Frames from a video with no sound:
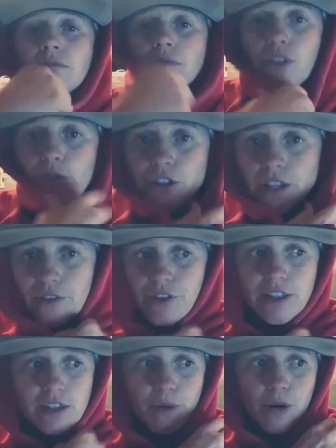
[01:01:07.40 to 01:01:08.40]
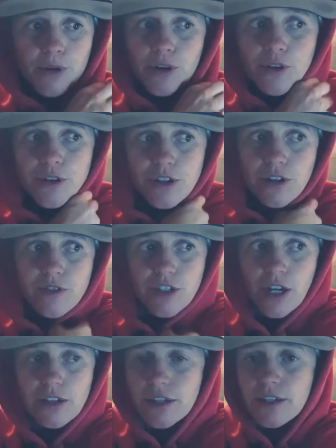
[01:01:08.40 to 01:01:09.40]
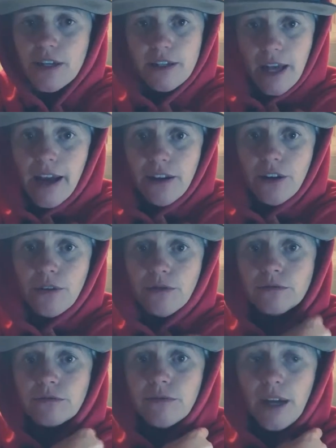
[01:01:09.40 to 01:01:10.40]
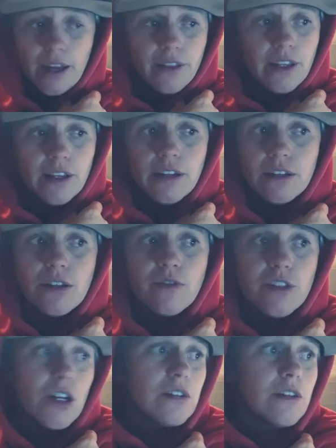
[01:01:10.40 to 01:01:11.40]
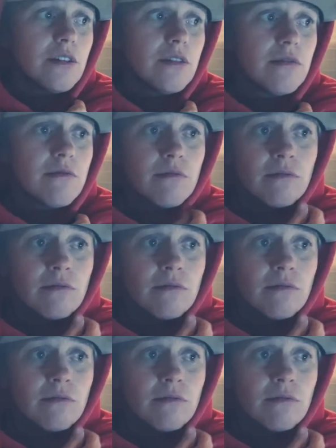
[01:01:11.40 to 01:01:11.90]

Don't you think Vincent Barbuto deserves justice? Because I do. I think he deserves justice.